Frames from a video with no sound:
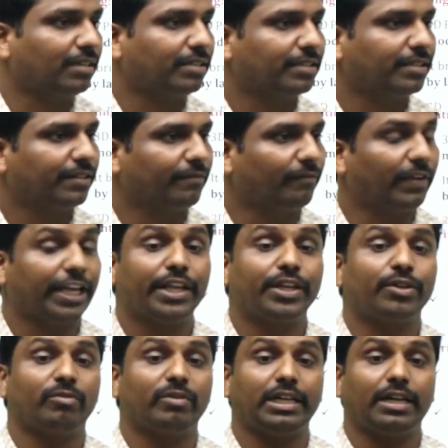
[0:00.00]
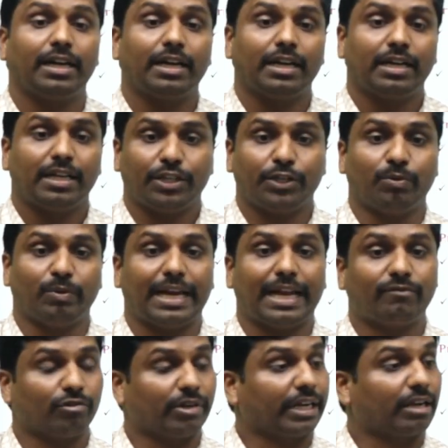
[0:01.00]
where you will have to
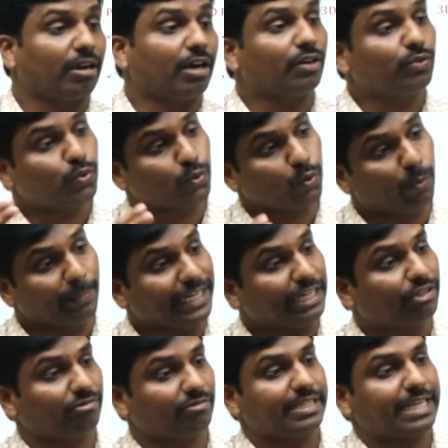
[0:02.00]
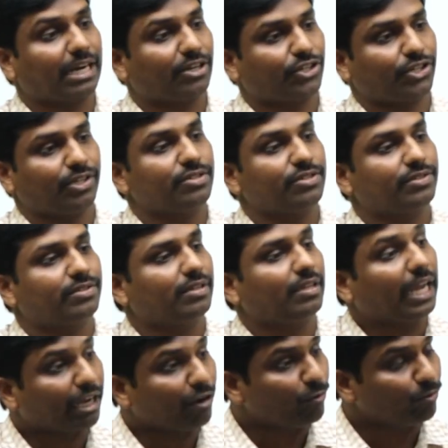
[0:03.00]
record so many transactions,
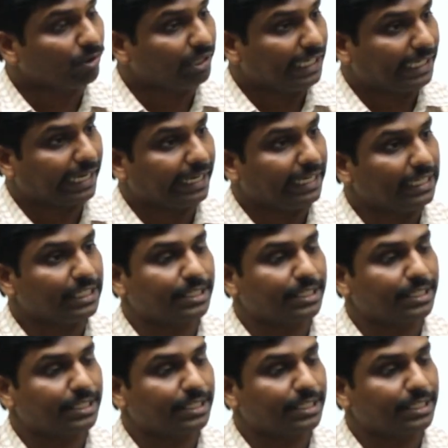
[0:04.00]
account details,